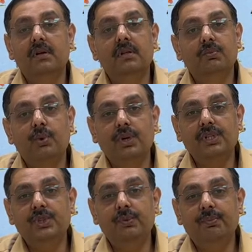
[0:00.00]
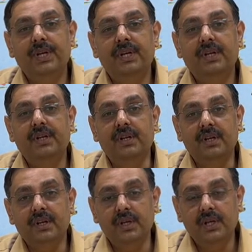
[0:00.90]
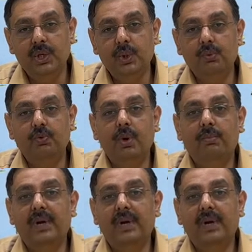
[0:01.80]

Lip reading: The water should be lukewarm